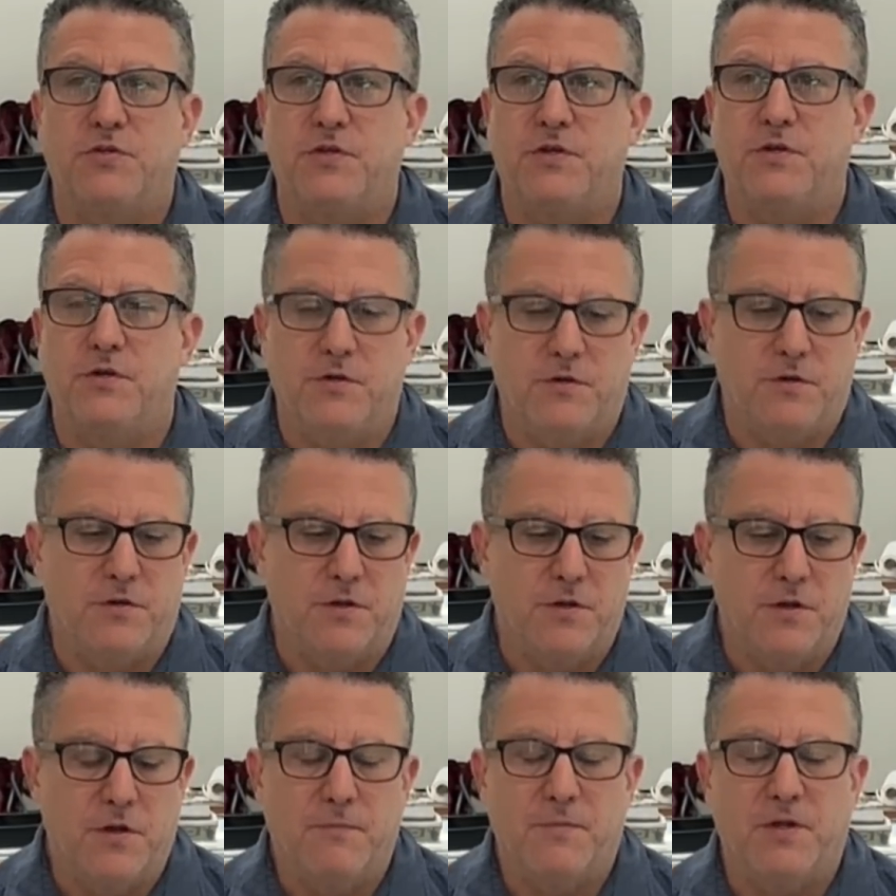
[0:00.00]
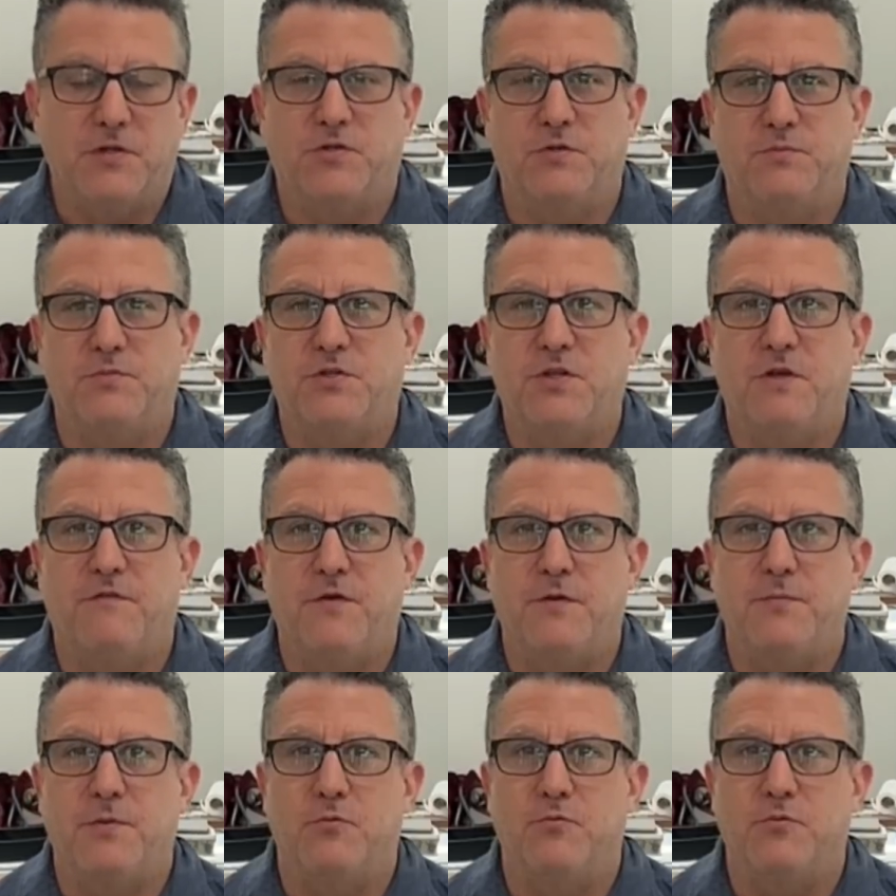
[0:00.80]
here about some stuff
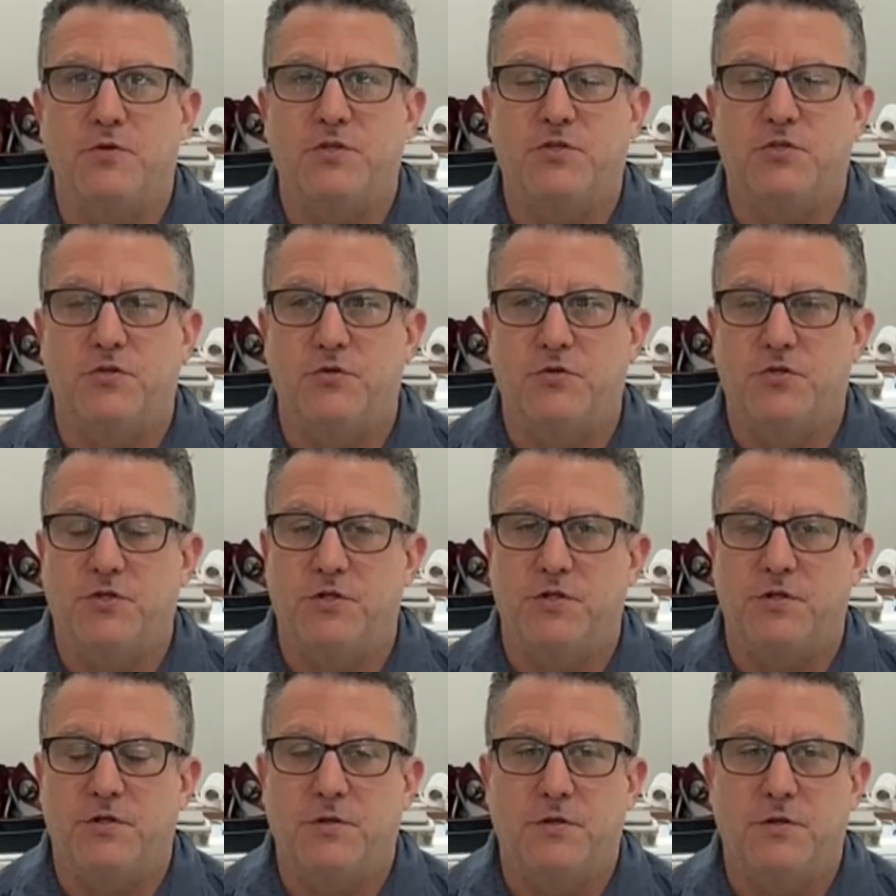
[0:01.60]
I've been researching,